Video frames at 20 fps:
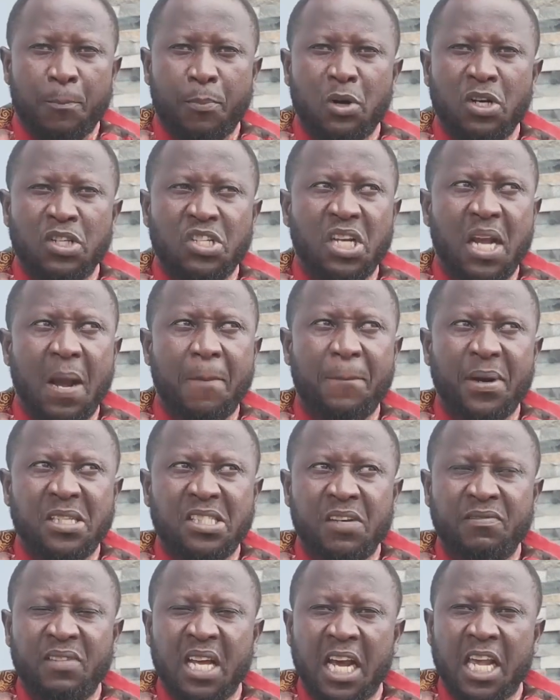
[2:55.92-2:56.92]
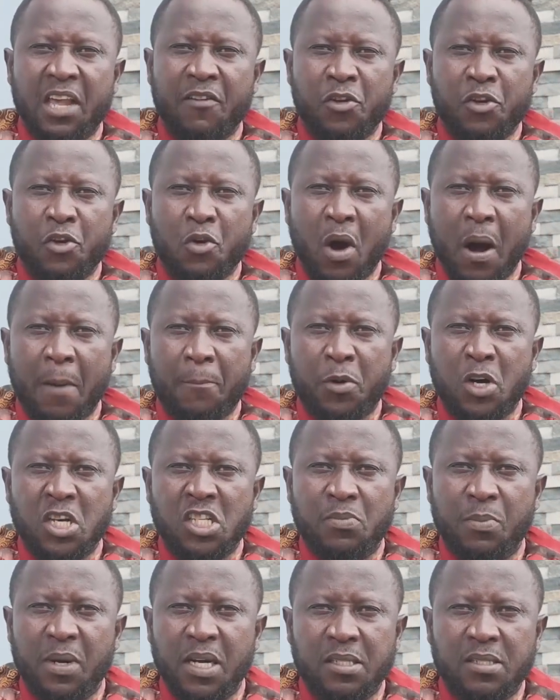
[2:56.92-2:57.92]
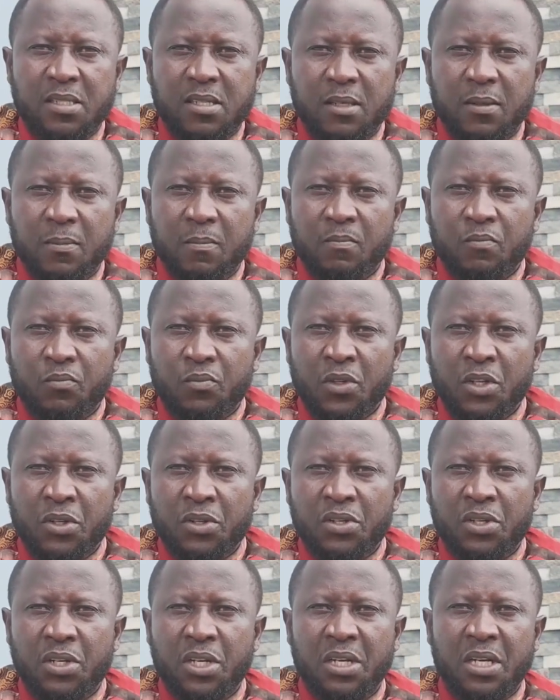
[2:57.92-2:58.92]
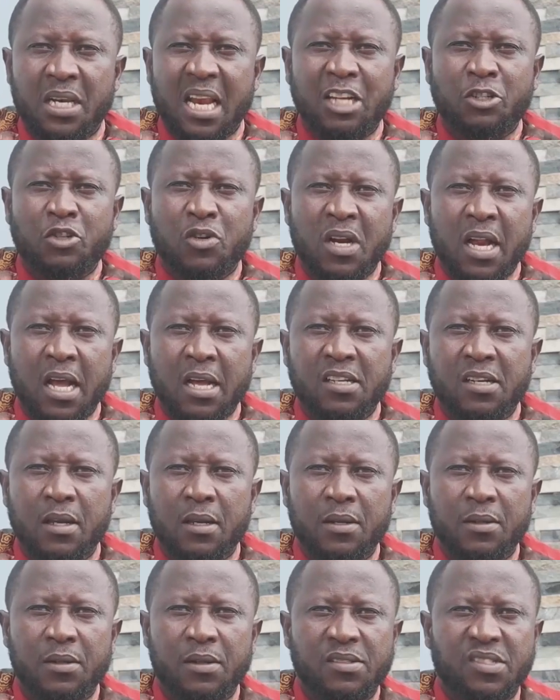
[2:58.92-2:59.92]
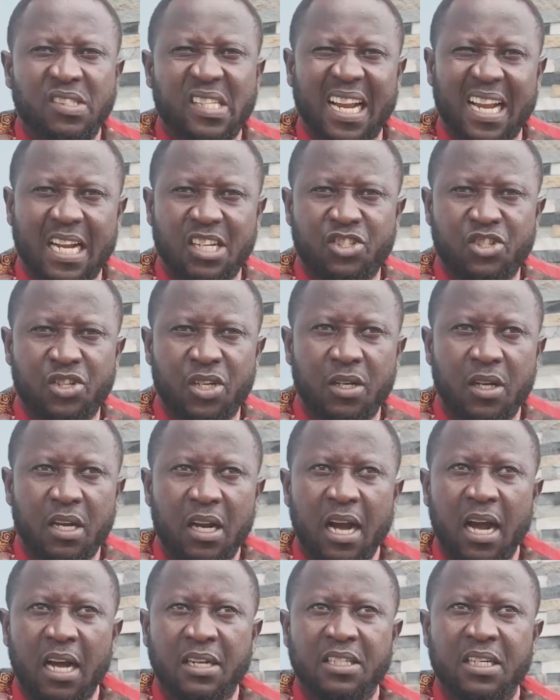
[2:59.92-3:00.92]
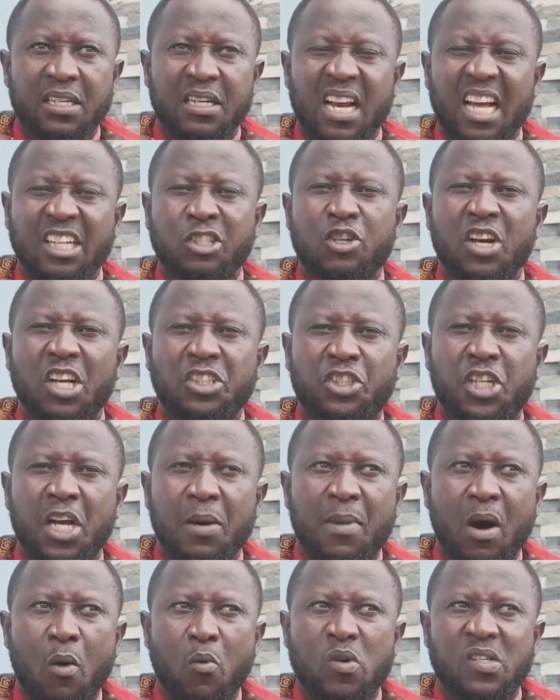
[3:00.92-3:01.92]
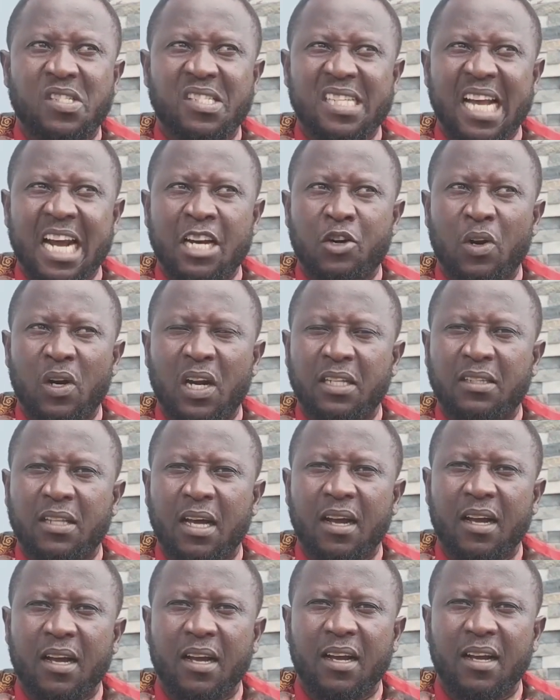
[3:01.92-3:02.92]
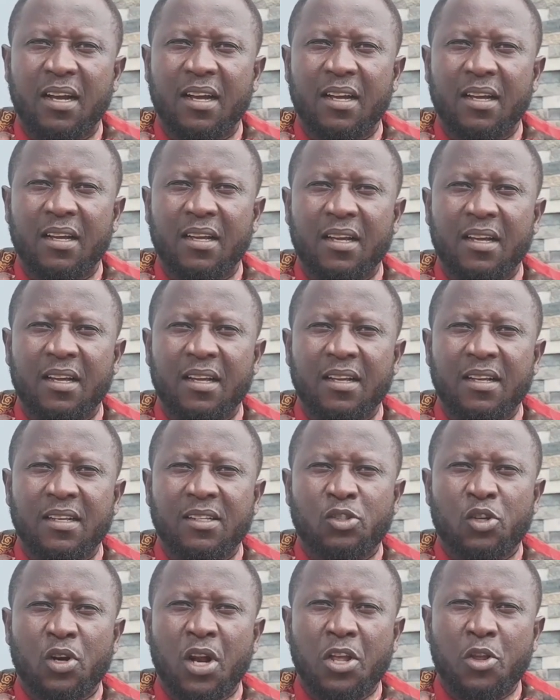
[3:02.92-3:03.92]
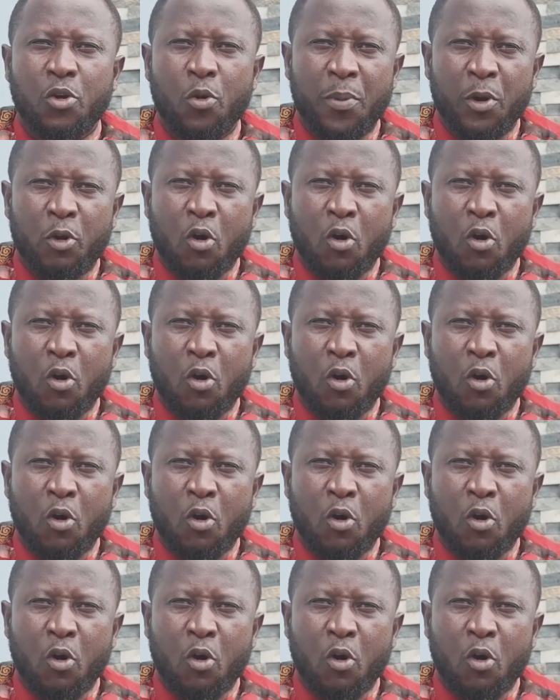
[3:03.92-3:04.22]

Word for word: Political party, they are giving you appointment. The national secretary and the national chairman will sign your letter so that you will